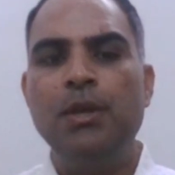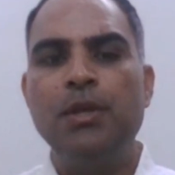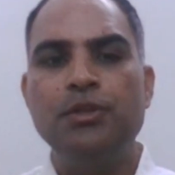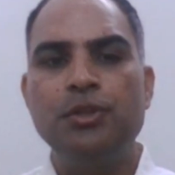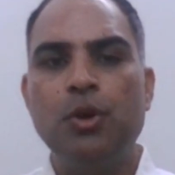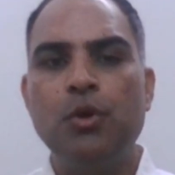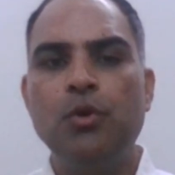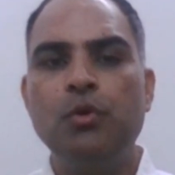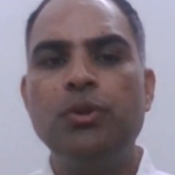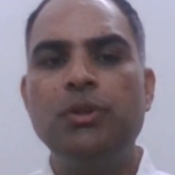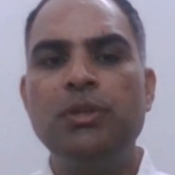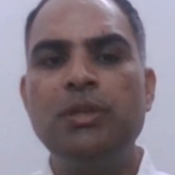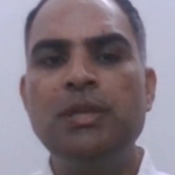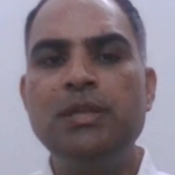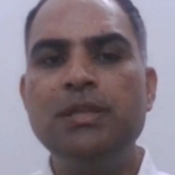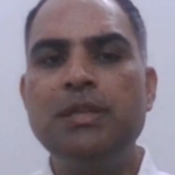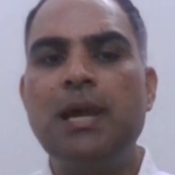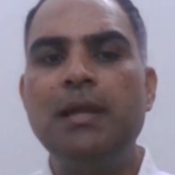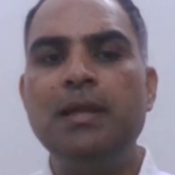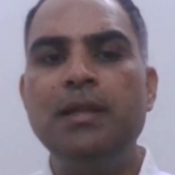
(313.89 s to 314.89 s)
So
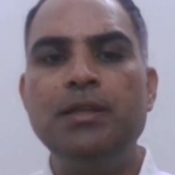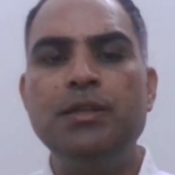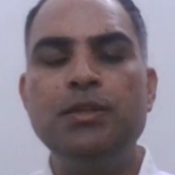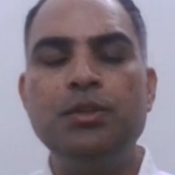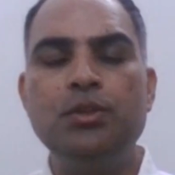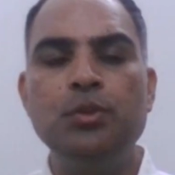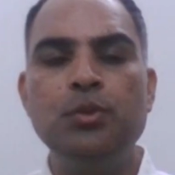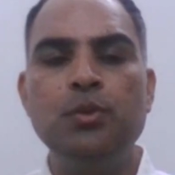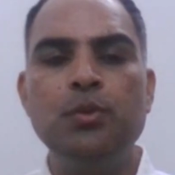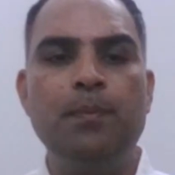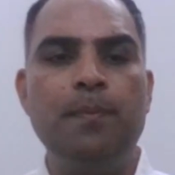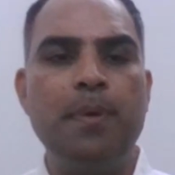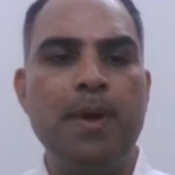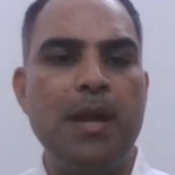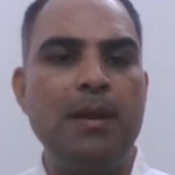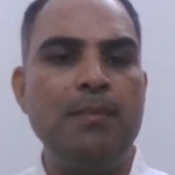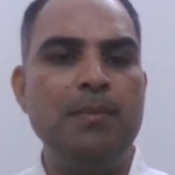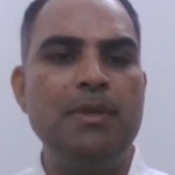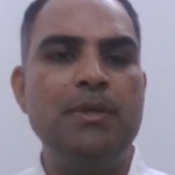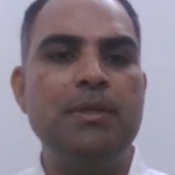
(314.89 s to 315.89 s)
these are the two
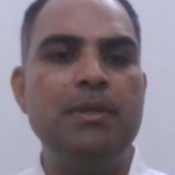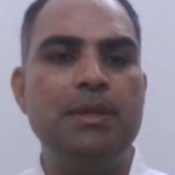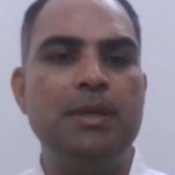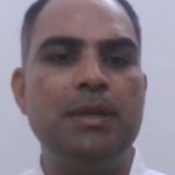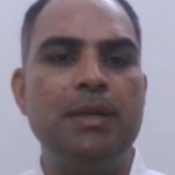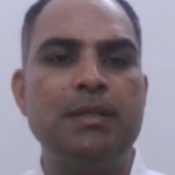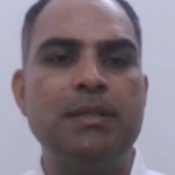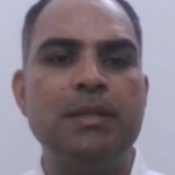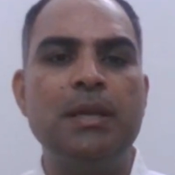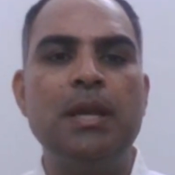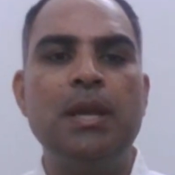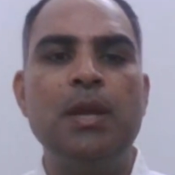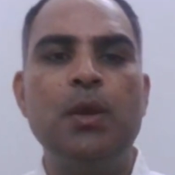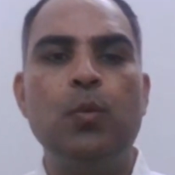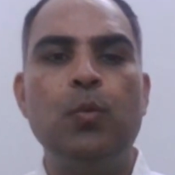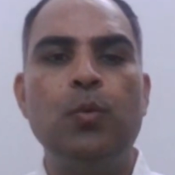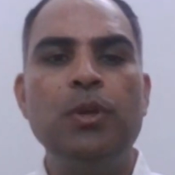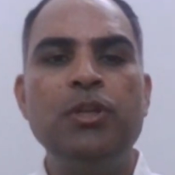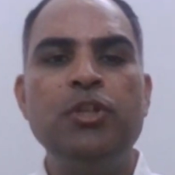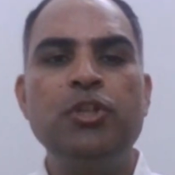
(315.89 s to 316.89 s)
parameters
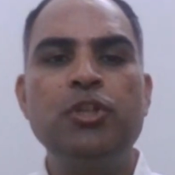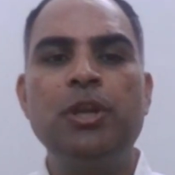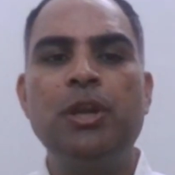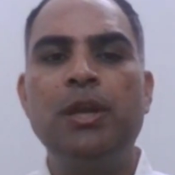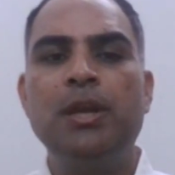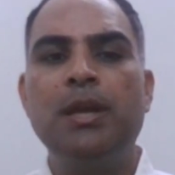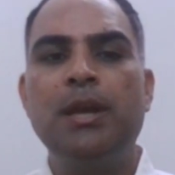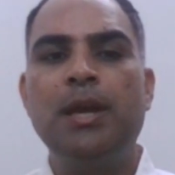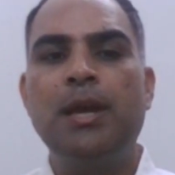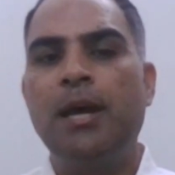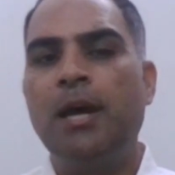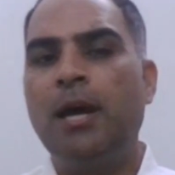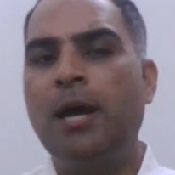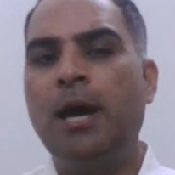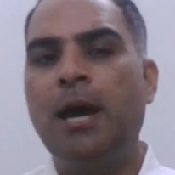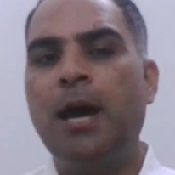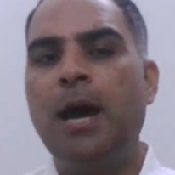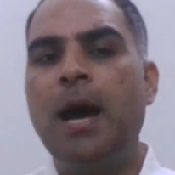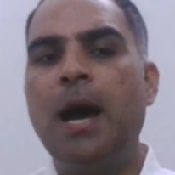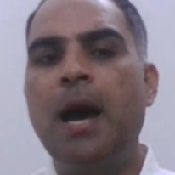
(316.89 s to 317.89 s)
which
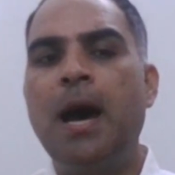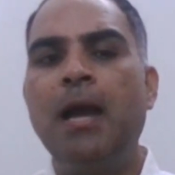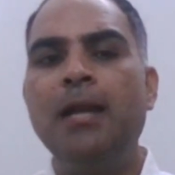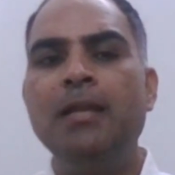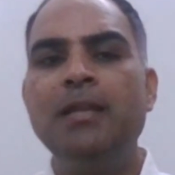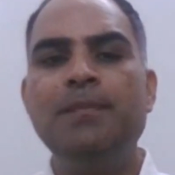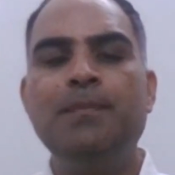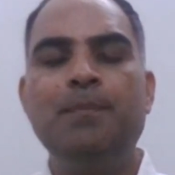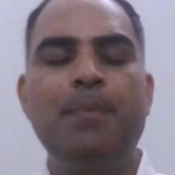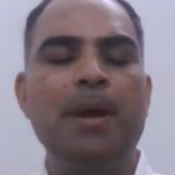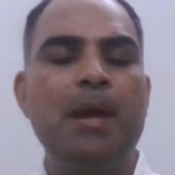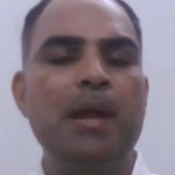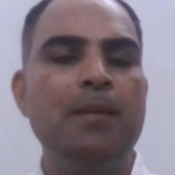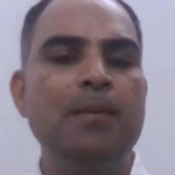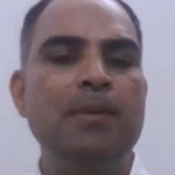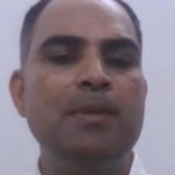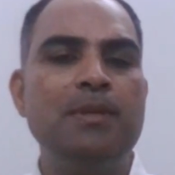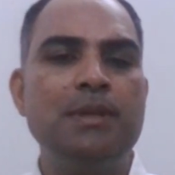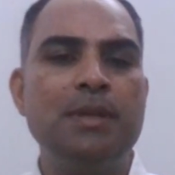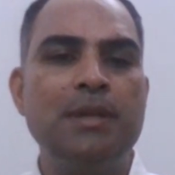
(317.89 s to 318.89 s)
are the
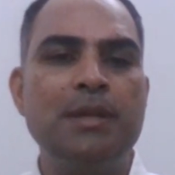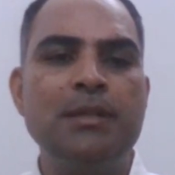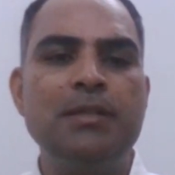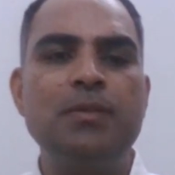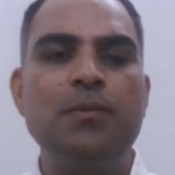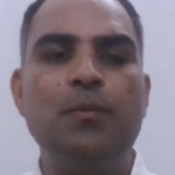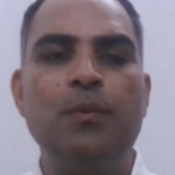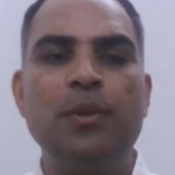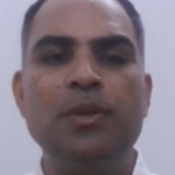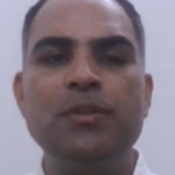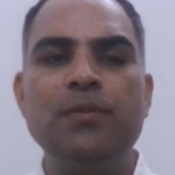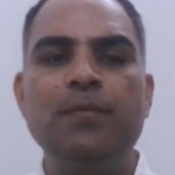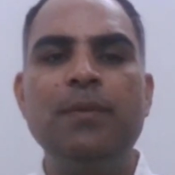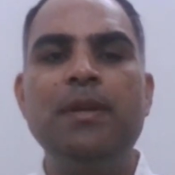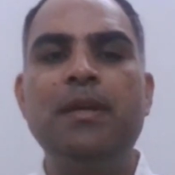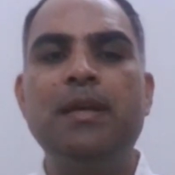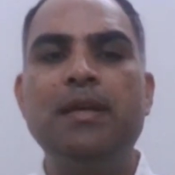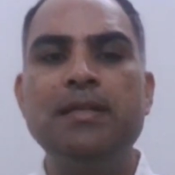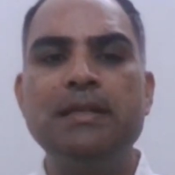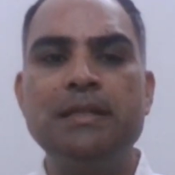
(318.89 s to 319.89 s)
parameters which
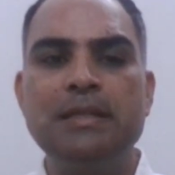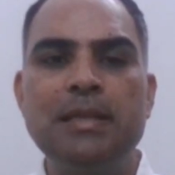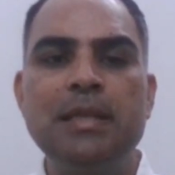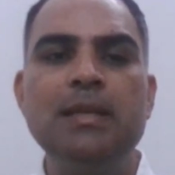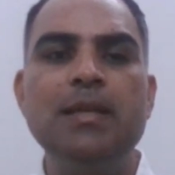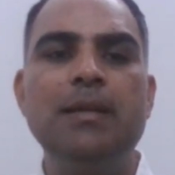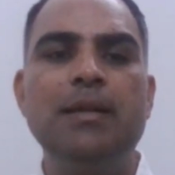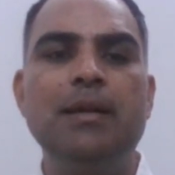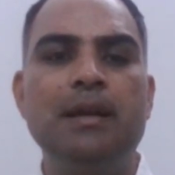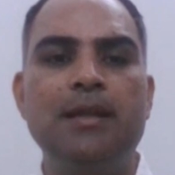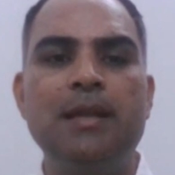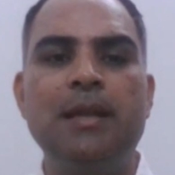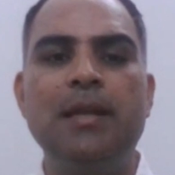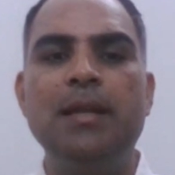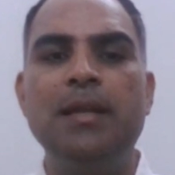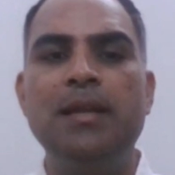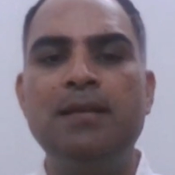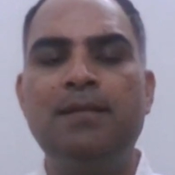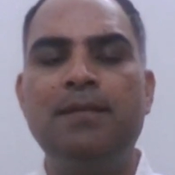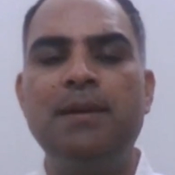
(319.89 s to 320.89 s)
we consider
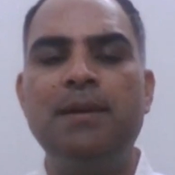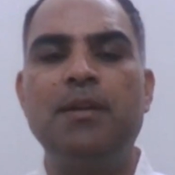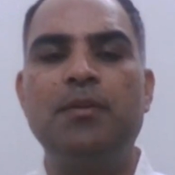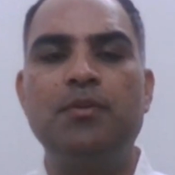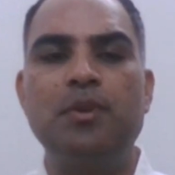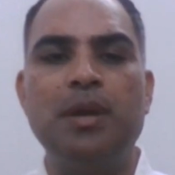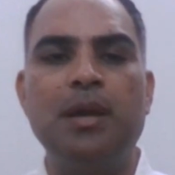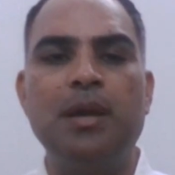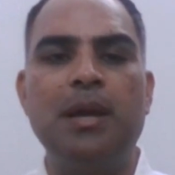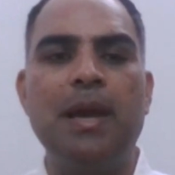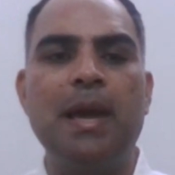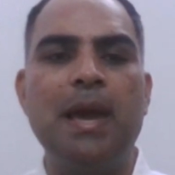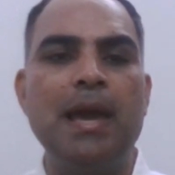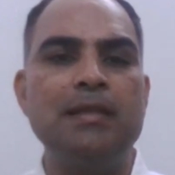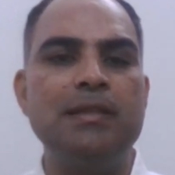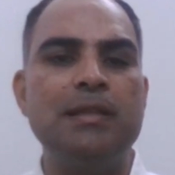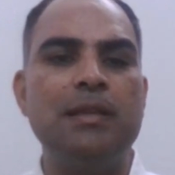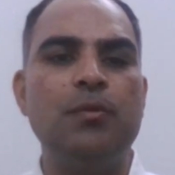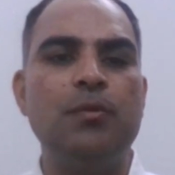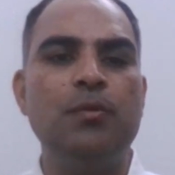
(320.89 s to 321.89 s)
that if a drug
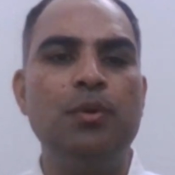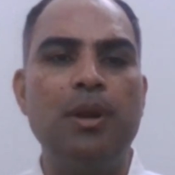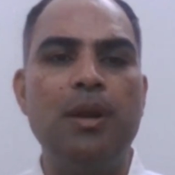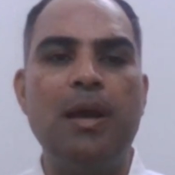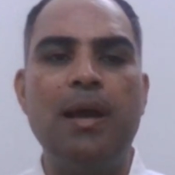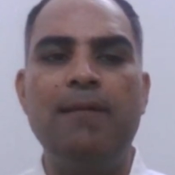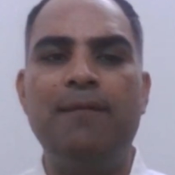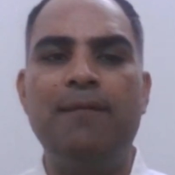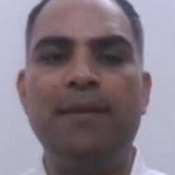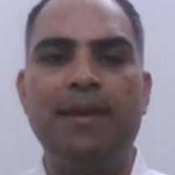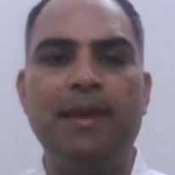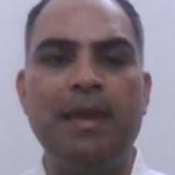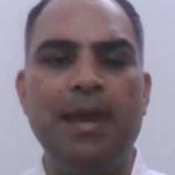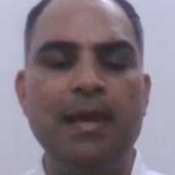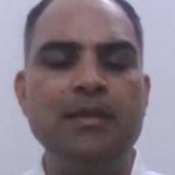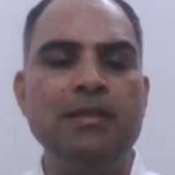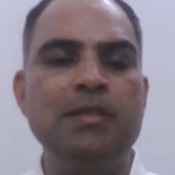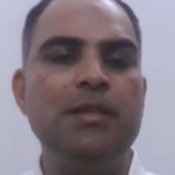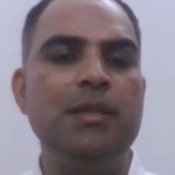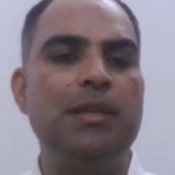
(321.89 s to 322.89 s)
has a good
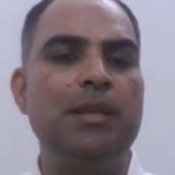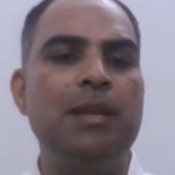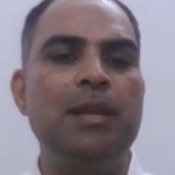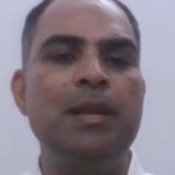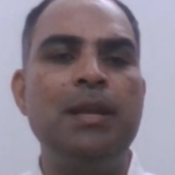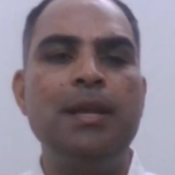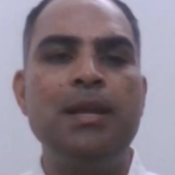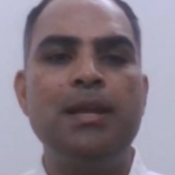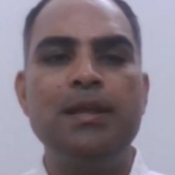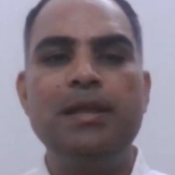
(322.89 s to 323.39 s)
efficacy,